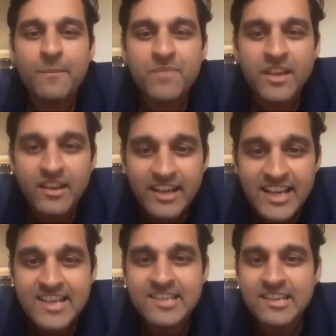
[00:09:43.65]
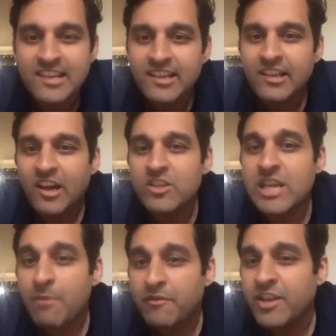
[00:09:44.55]
release
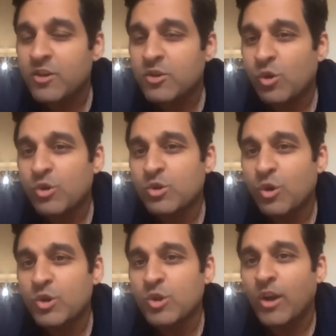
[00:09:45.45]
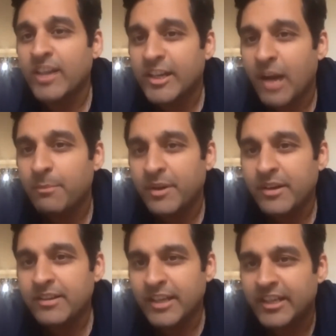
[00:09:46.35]
some of their source codes on GitHub.
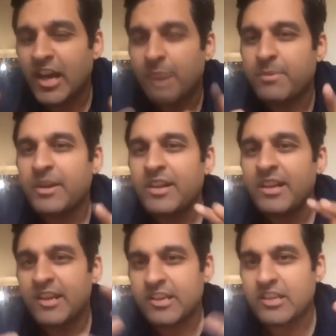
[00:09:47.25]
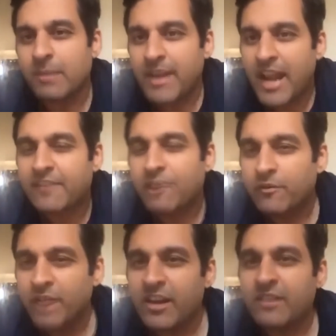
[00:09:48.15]
GitHub is a platform
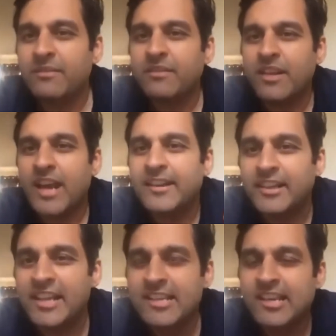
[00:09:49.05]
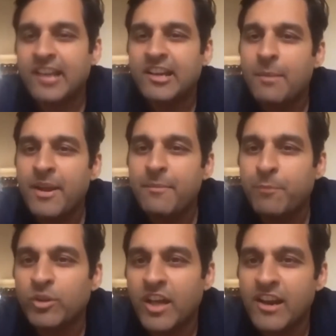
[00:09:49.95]
where entities can come and
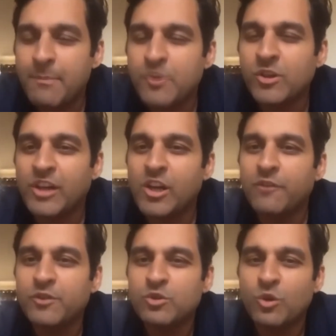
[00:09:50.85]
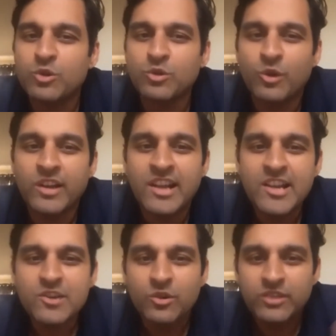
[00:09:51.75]
put their repository of the source code.
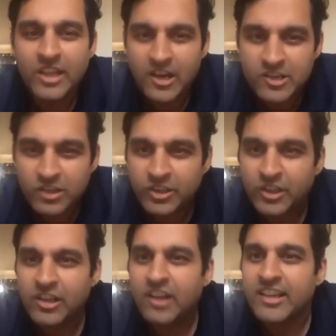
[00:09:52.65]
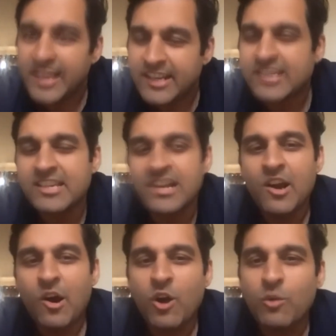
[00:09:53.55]
So there are certain links
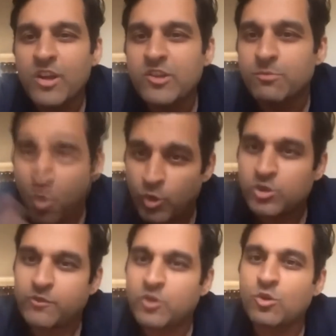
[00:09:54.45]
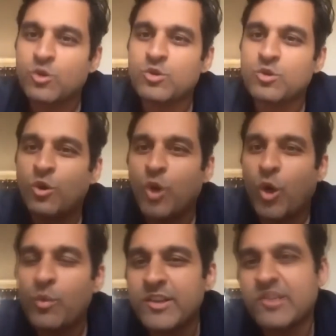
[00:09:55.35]
on which most of the source code
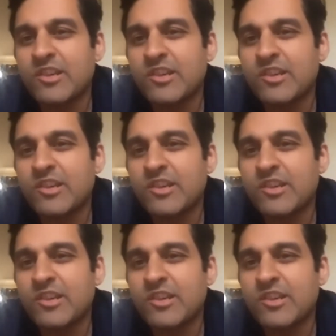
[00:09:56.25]
on which